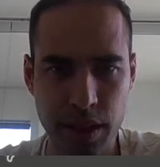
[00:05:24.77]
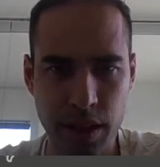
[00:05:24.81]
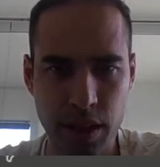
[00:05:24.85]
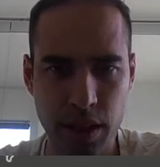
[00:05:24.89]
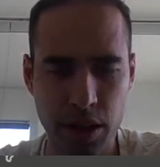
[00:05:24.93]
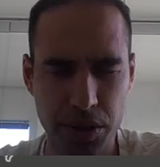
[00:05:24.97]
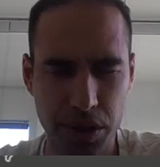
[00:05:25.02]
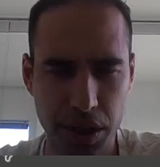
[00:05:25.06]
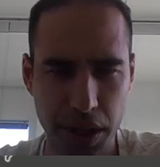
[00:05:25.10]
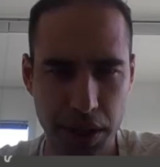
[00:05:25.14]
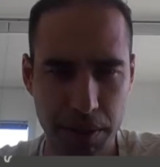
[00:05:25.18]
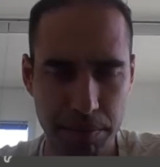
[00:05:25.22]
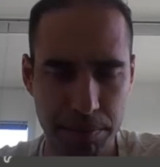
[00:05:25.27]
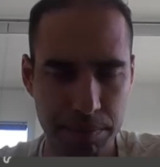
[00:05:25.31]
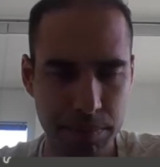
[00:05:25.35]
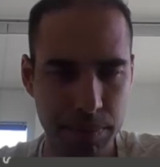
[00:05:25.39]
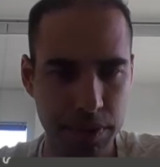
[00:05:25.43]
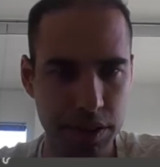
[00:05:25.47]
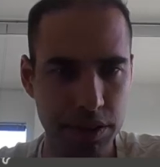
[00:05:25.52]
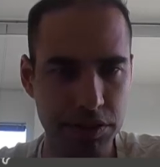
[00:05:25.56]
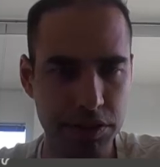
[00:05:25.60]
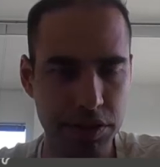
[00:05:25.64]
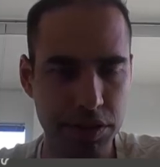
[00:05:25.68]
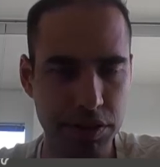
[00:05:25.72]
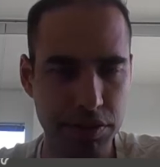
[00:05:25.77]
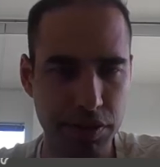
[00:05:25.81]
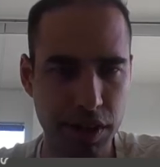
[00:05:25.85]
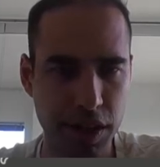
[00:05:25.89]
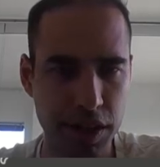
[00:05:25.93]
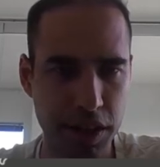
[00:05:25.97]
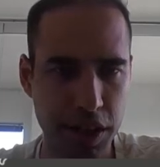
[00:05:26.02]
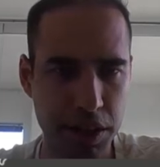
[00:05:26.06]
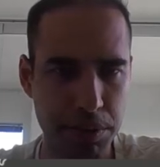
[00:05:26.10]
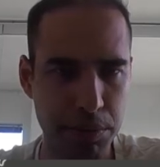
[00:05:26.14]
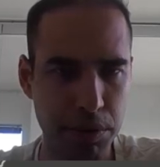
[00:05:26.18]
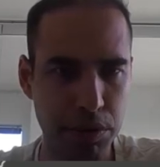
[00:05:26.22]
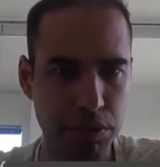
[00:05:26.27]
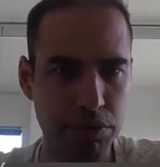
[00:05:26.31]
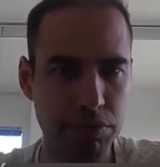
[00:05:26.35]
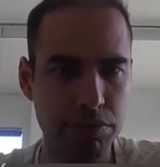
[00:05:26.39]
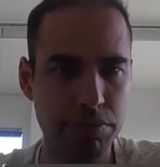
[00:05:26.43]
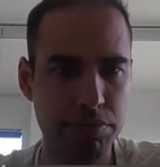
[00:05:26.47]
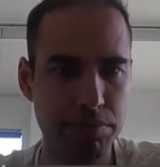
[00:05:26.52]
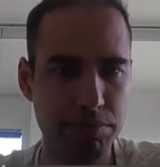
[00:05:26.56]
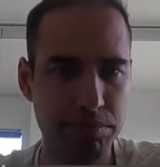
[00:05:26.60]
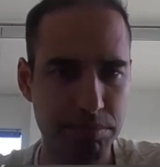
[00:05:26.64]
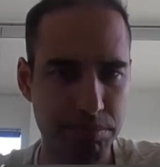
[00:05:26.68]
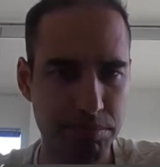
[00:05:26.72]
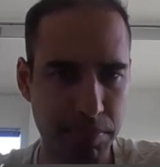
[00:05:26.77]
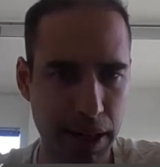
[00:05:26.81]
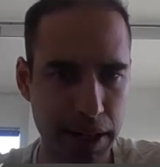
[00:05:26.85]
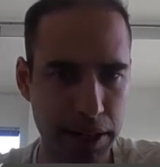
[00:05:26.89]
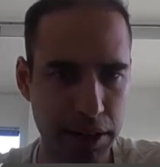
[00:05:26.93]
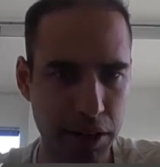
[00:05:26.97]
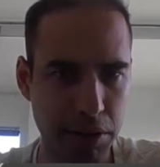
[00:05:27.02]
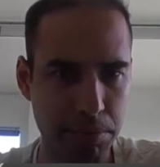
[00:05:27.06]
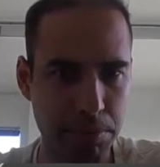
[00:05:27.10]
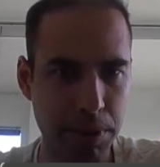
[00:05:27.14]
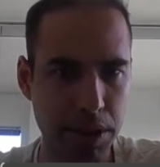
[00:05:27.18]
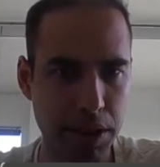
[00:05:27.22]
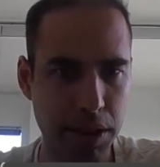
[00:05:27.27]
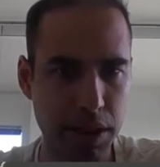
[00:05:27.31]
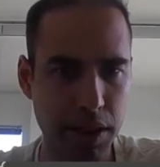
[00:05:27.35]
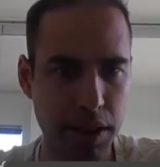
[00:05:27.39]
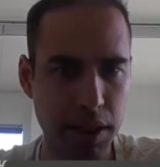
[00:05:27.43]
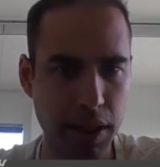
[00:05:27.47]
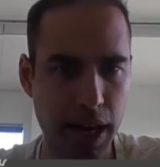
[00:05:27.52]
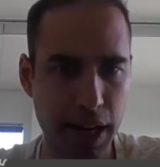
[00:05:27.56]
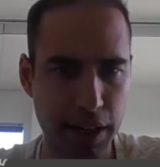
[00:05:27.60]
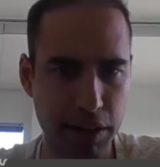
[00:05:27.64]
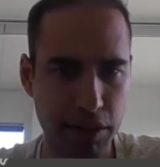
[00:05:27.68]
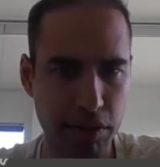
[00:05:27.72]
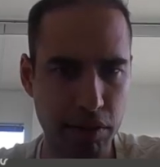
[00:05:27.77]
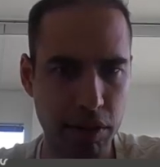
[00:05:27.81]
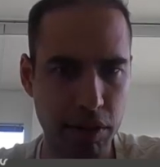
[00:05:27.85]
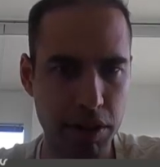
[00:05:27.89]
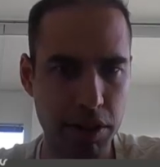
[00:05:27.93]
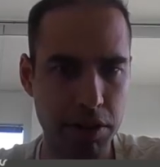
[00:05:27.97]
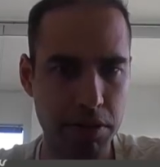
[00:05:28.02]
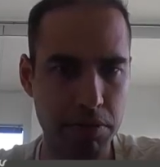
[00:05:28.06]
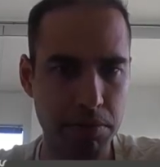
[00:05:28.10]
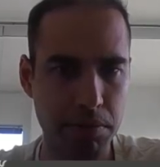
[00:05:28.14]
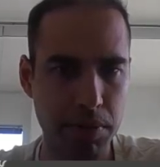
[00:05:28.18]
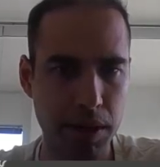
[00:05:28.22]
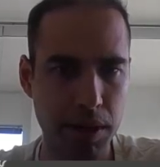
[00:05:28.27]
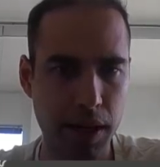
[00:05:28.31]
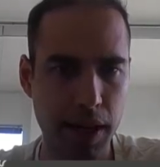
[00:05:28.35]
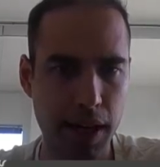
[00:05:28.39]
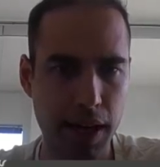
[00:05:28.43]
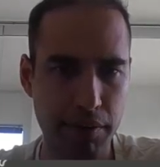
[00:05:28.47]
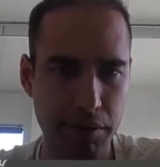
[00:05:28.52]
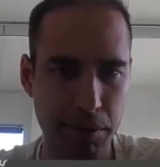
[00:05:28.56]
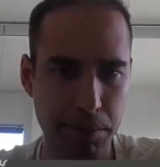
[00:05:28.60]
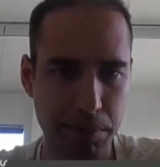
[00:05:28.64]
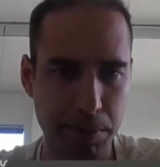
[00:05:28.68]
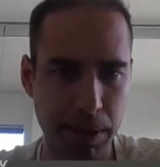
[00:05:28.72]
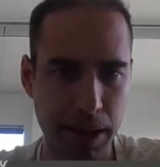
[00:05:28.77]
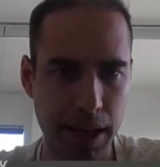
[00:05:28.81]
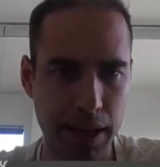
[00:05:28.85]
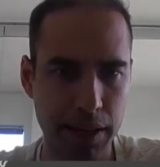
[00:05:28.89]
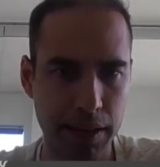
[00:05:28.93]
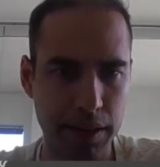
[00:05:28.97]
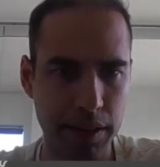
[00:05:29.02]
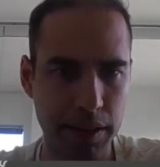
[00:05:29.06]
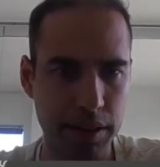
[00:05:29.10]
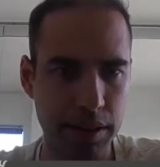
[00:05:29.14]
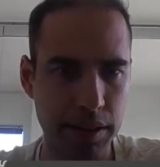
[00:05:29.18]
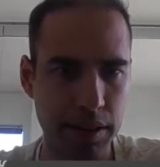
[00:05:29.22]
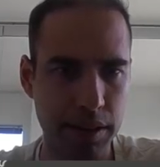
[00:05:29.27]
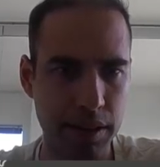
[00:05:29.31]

Okay, this is a funky move. Might not be accurate, but I have a plan.